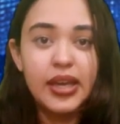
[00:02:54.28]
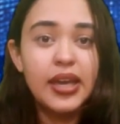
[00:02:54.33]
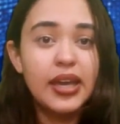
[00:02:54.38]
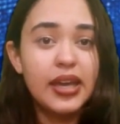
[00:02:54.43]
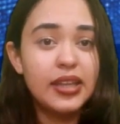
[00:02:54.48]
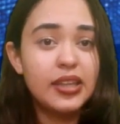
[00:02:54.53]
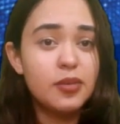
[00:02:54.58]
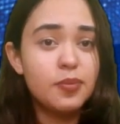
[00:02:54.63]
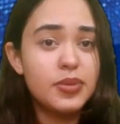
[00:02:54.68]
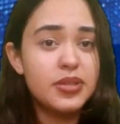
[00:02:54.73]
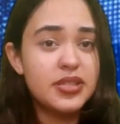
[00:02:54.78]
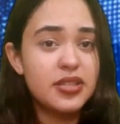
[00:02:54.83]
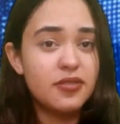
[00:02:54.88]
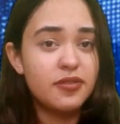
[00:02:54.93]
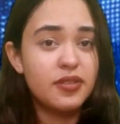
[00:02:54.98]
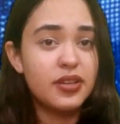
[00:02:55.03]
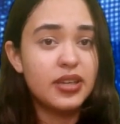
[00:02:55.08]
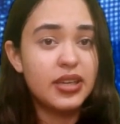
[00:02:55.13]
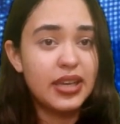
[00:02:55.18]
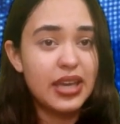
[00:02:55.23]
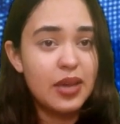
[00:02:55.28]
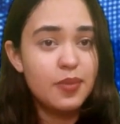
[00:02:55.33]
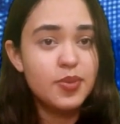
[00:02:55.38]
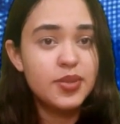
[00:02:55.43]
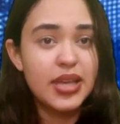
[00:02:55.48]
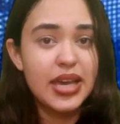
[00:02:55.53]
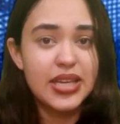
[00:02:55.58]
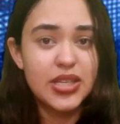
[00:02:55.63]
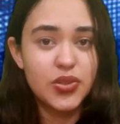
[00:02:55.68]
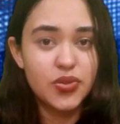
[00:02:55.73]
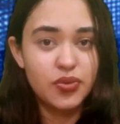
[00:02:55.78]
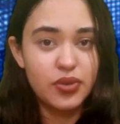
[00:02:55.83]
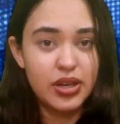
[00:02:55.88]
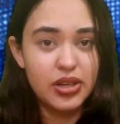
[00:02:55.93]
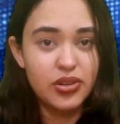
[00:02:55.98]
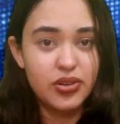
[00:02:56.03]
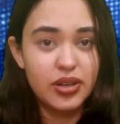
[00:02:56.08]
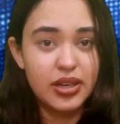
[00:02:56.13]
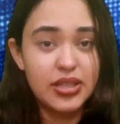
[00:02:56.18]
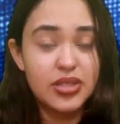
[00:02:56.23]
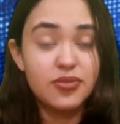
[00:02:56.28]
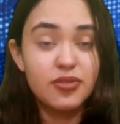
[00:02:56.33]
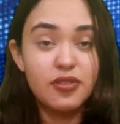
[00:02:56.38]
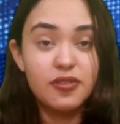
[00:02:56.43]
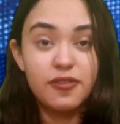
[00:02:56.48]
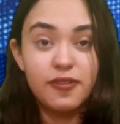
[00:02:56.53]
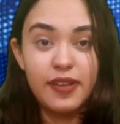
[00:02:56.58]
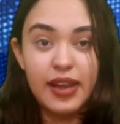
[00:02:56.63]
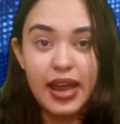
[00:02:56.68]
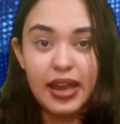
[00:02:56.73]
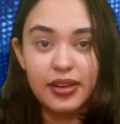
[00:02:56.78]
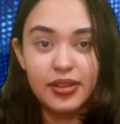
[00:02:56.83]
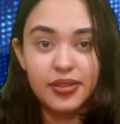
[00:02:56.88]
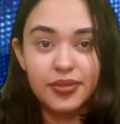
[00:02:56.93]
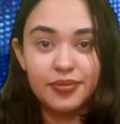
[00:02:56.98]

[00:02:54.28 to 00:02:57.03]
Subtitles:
In the Pacific, Capesize freight rates were flat.